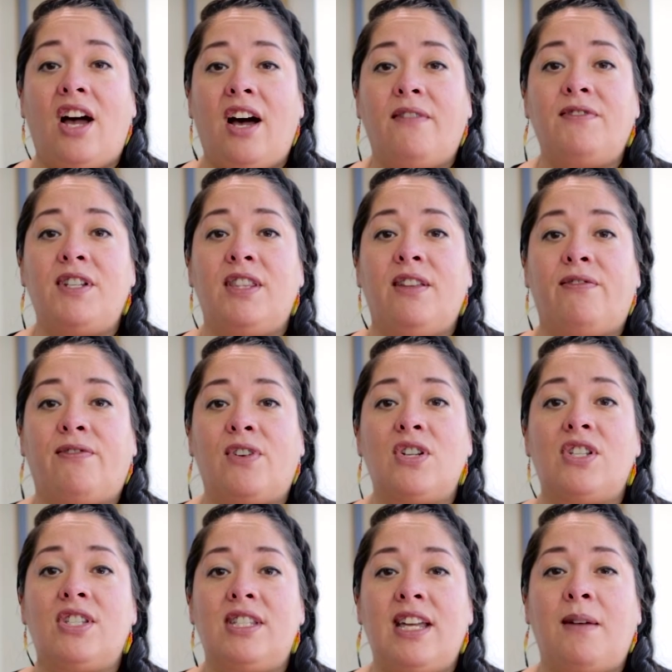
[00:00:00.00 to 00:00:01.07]
often the
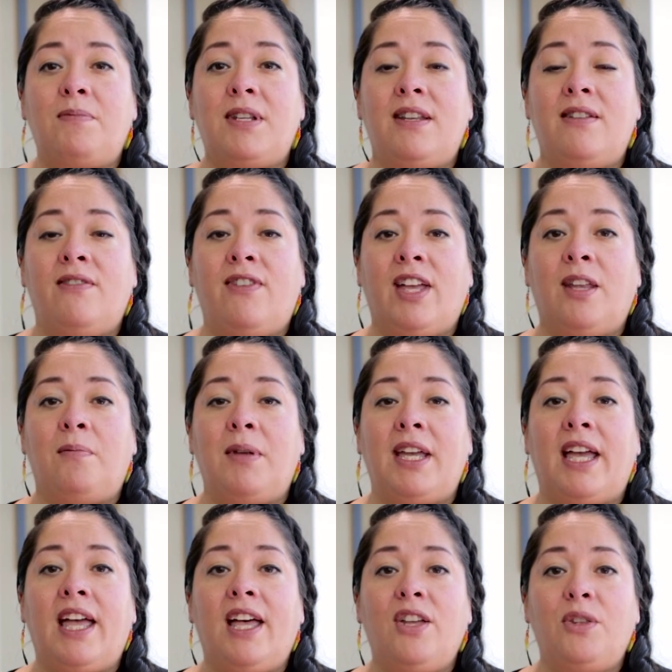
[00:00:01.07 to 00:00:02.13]
first step in developing
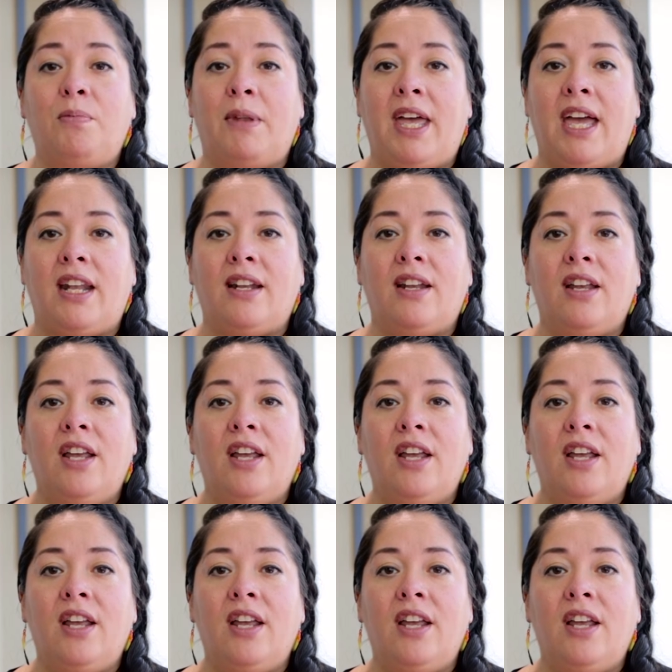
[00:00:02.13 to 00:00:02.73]
a health plan.